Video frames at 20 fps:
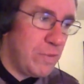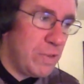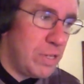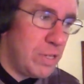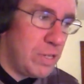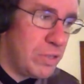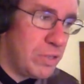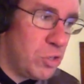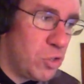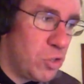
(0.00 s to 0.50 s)

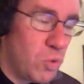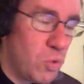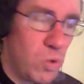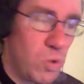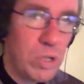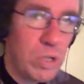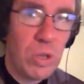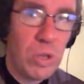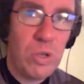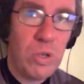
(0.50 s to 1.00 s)

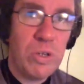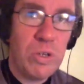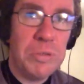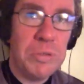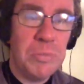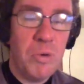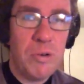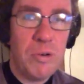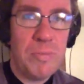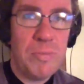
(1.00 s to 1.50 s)
enjoyed learning
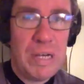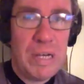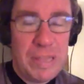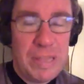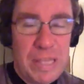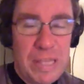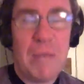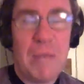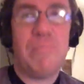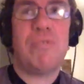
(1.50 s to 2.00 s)
more
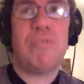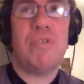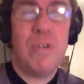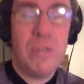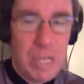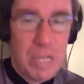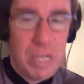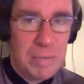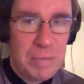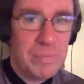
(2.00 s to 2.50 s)
about that
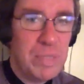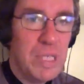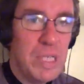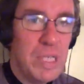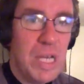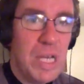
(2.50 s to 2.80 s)
program.